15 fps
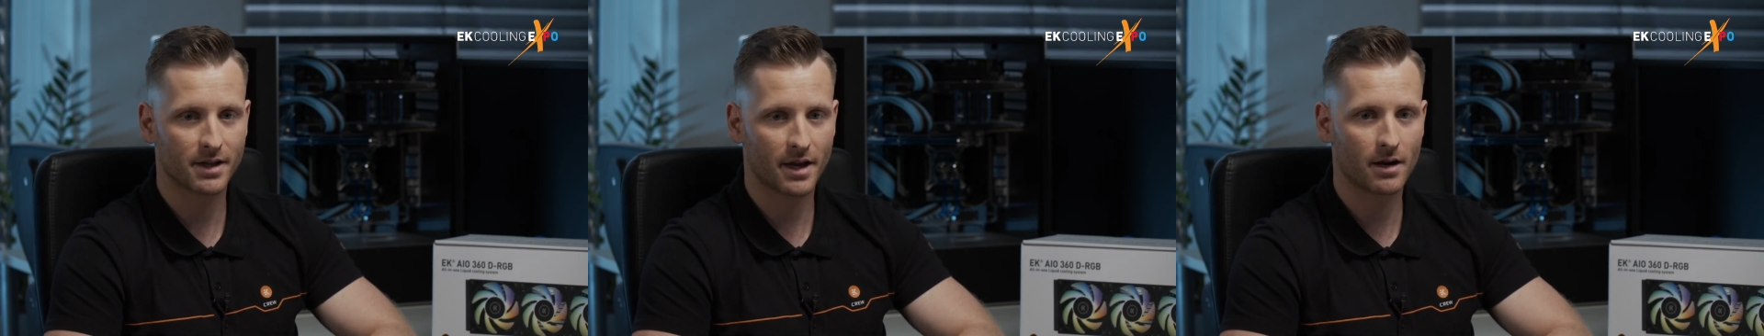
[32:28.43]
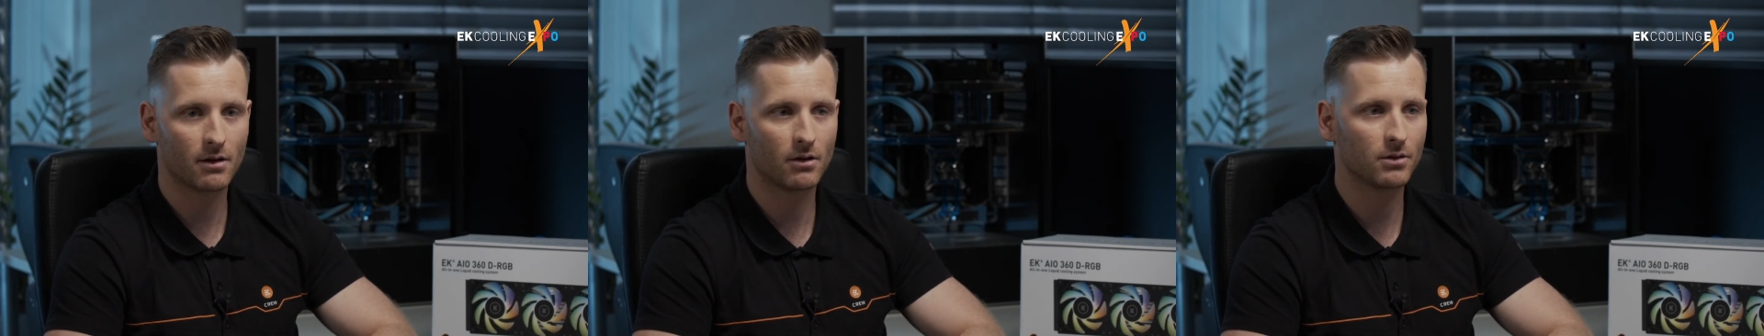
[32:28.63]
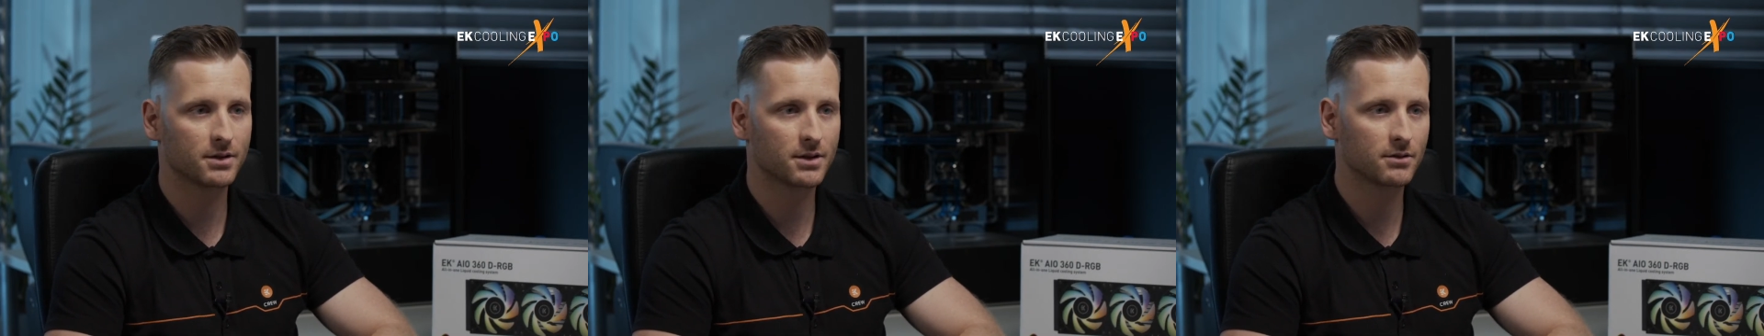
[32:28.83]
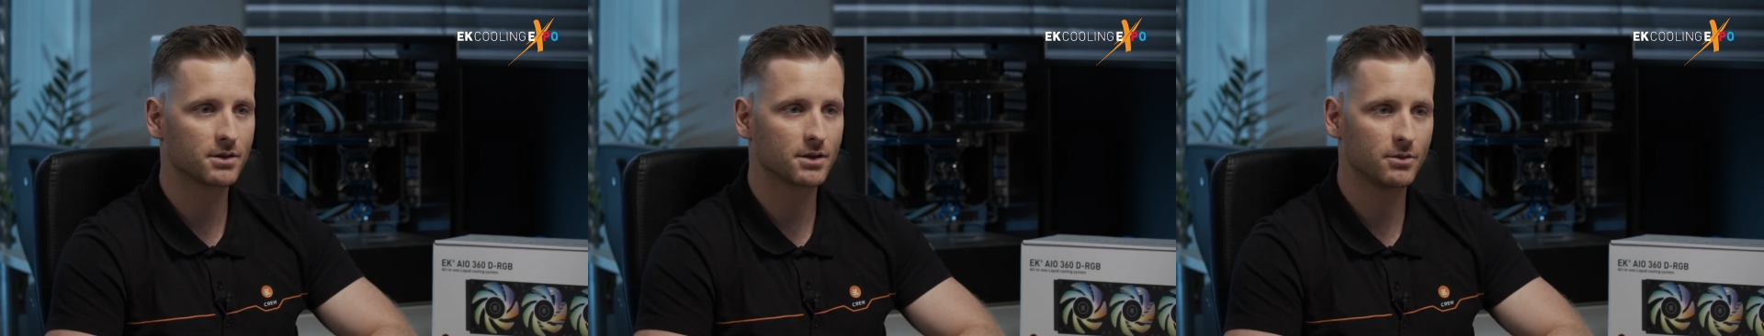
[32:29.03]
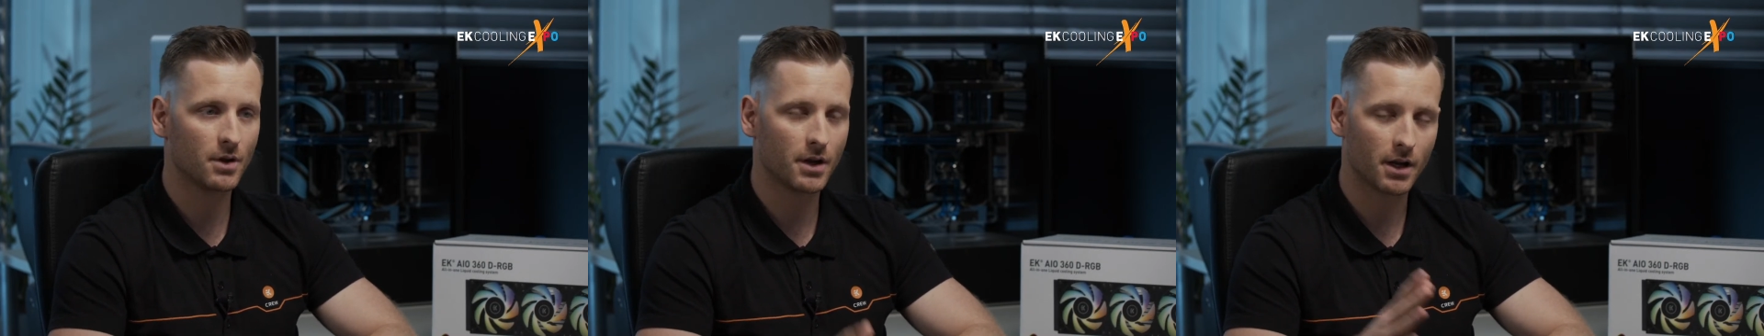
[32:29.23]
there also,
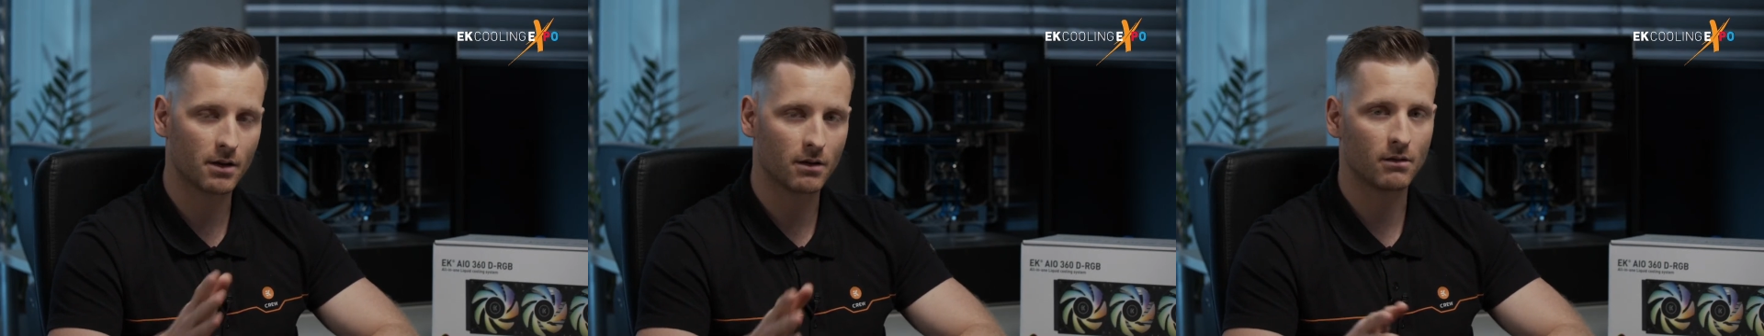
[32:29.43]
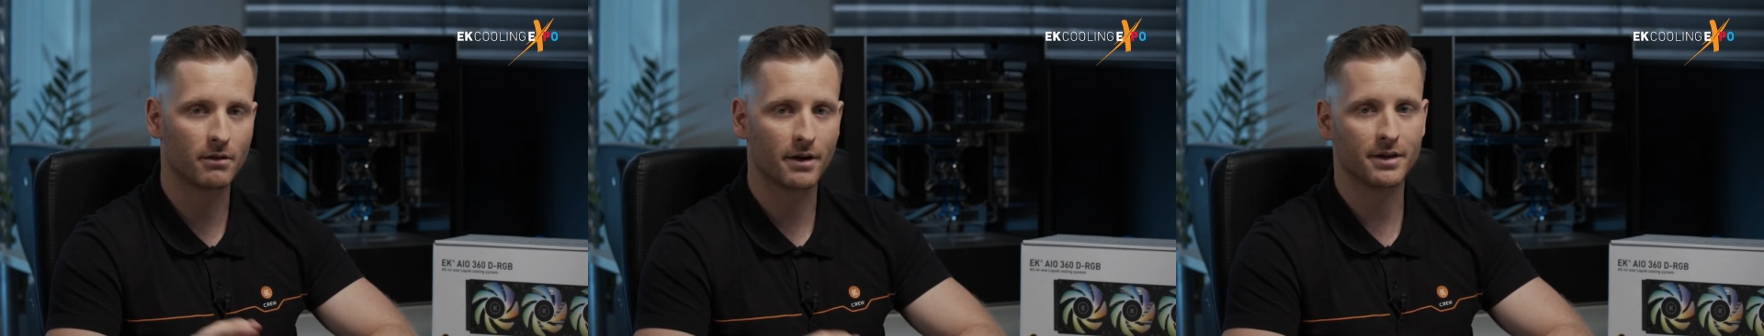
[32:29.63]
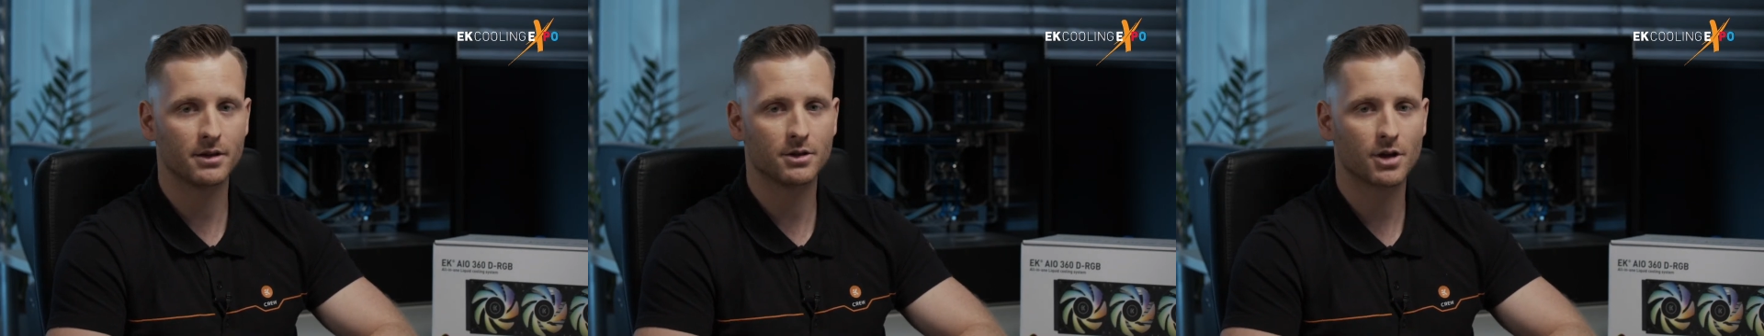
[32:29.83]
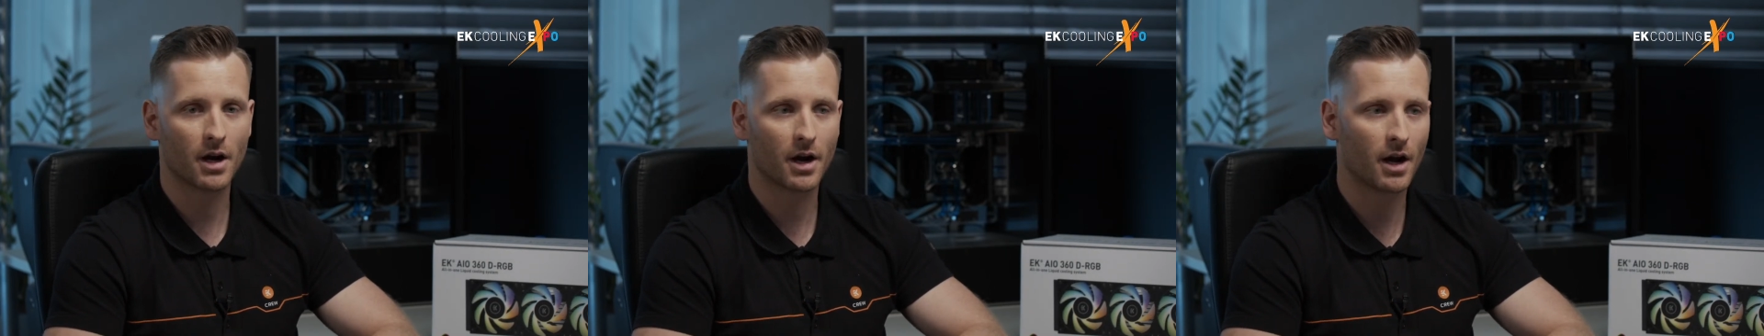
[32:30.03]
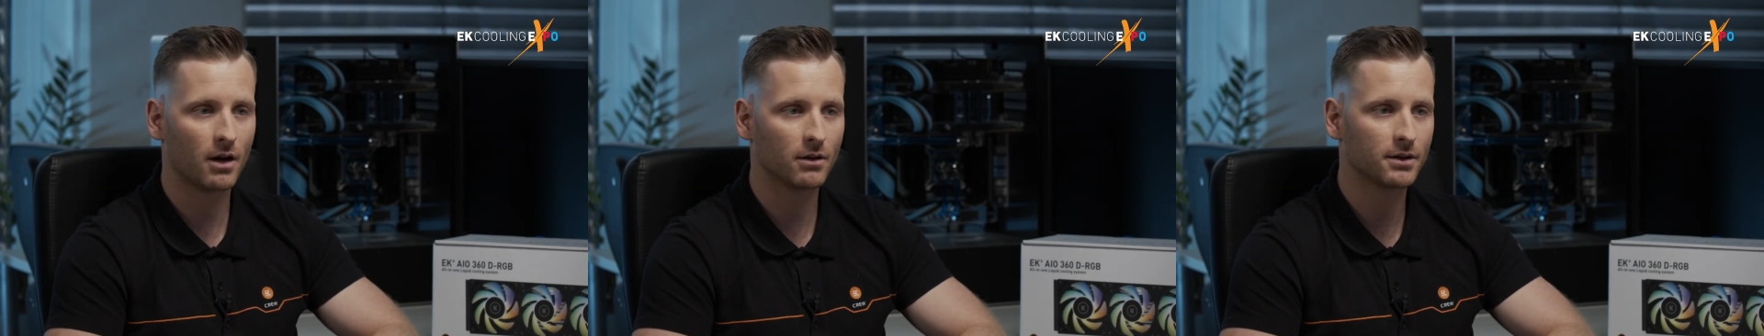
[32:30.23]
so you can already
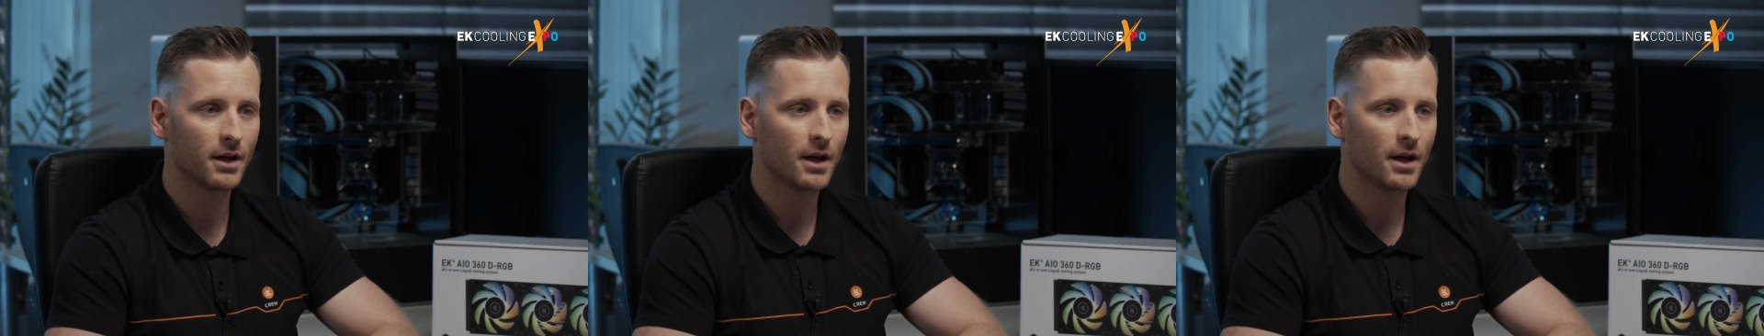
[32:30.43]
check that.